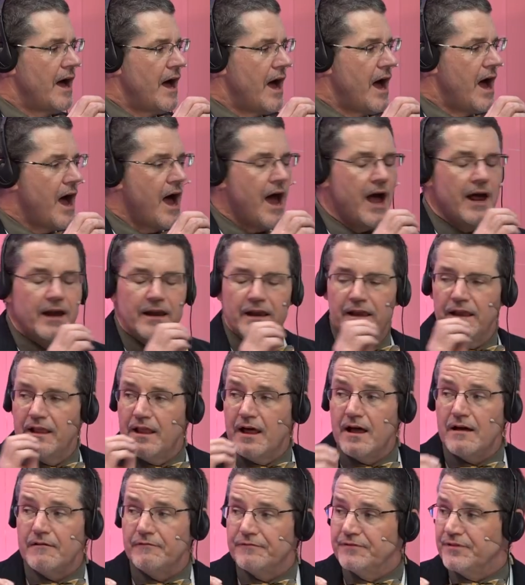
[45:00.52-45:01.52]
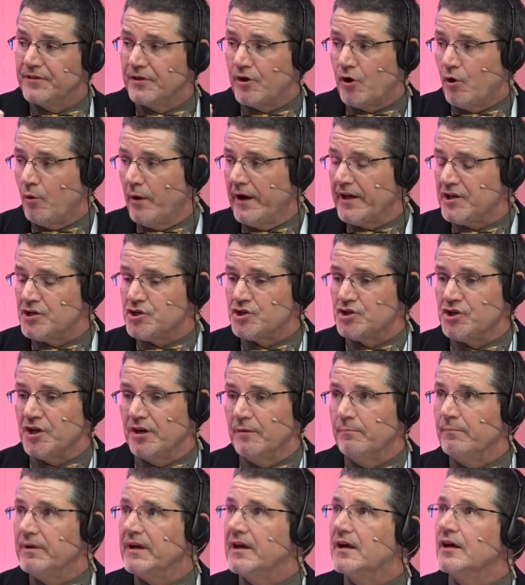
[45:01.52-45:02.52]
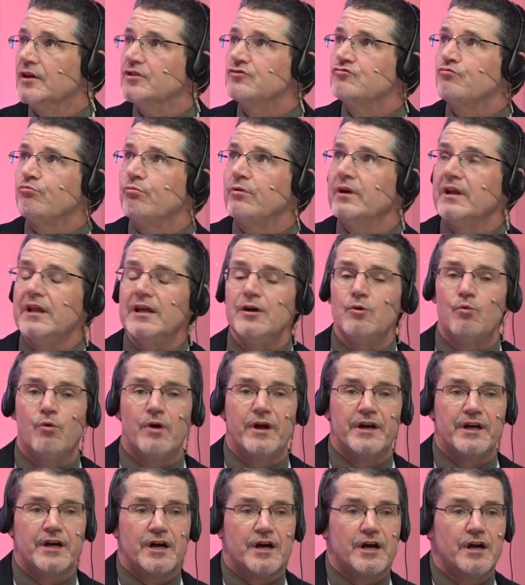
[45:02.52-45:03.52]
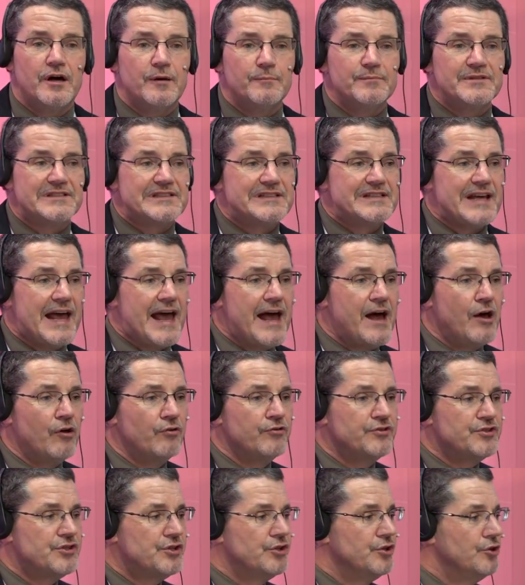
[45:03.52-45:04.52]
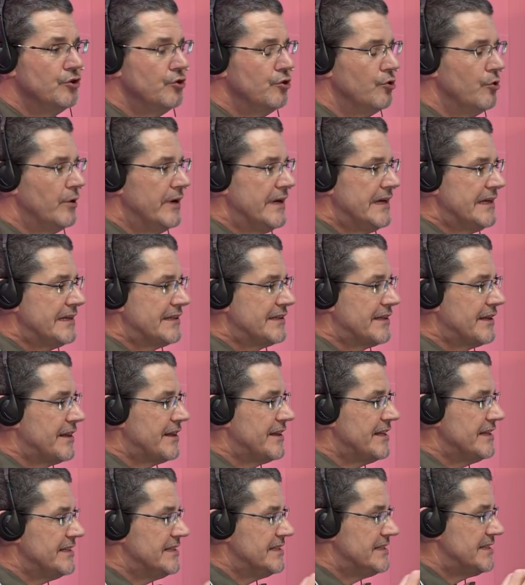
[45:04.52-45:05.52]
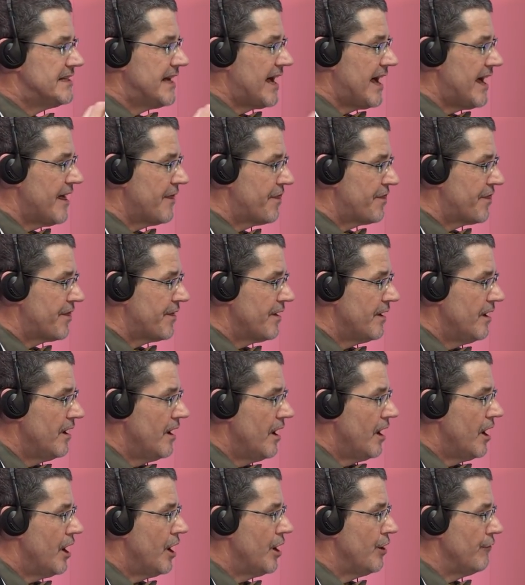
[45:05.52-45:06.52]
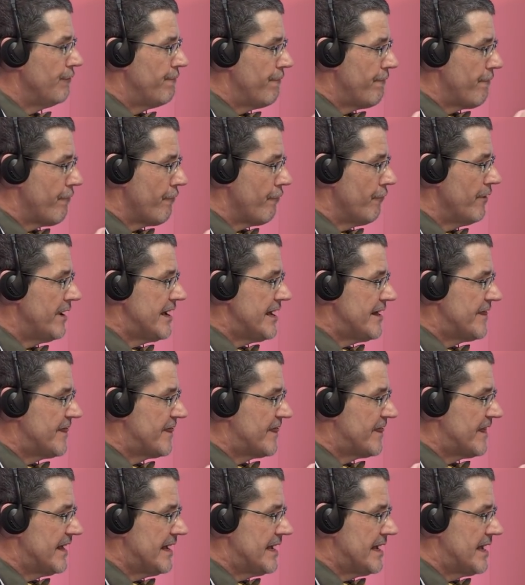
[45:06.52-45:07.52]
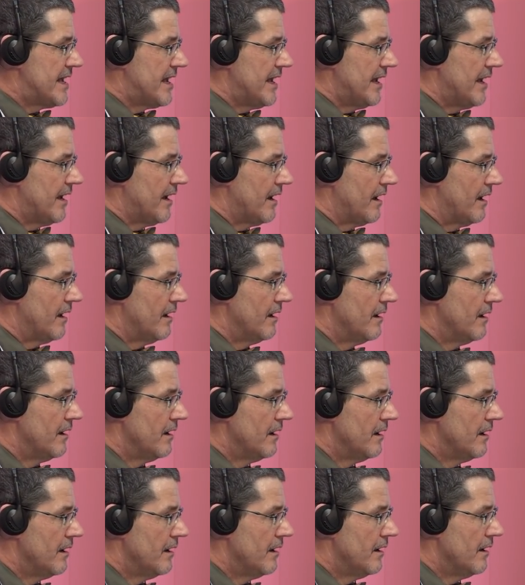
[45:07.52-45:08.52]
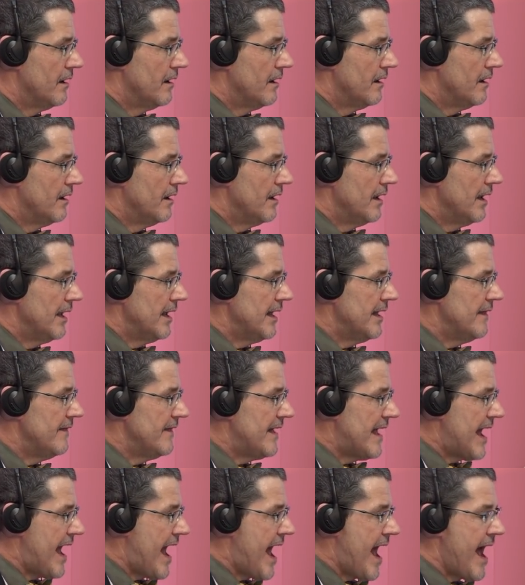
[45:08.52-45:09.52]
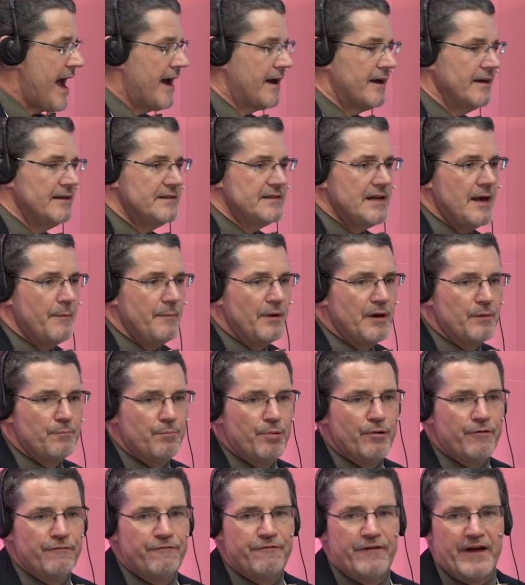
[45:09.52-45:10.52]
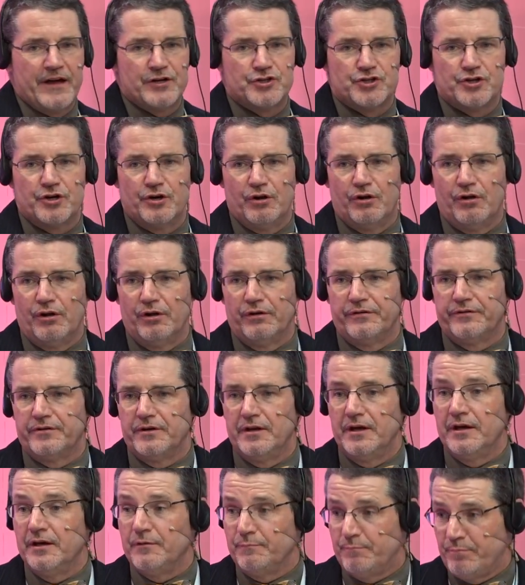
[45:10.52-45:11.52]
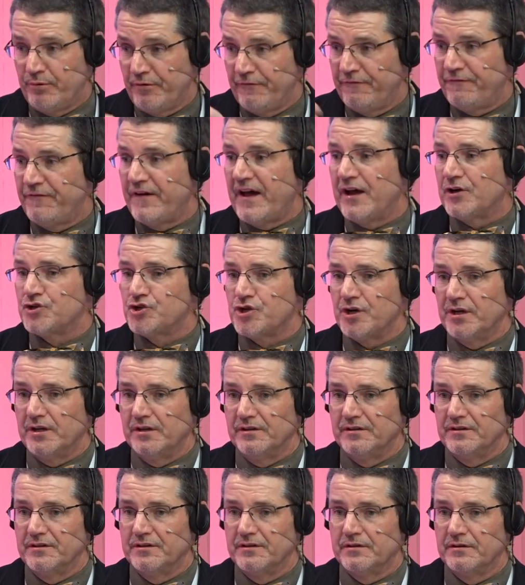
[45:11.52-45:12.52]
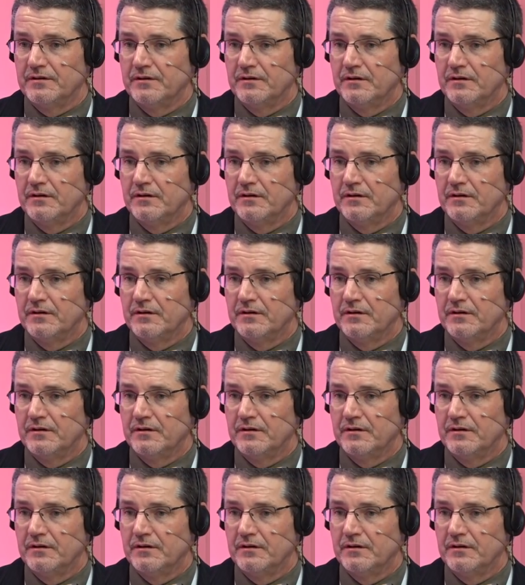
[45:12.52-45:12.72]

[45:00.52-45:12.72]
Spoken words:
I love the question, because really what it comes down to is the death of free thinking in the academic professionals, professions.